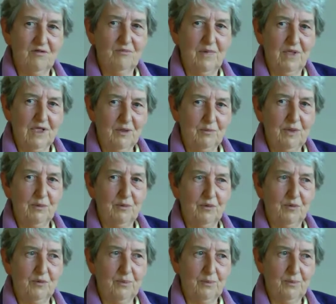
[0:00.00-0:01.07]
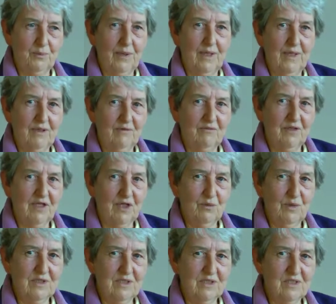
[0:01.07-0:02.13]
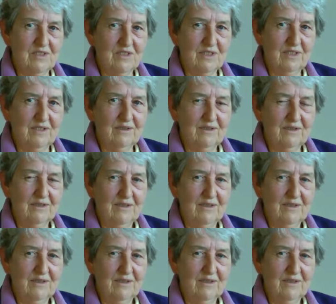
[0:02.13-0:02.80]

of money people pay for their weddings now.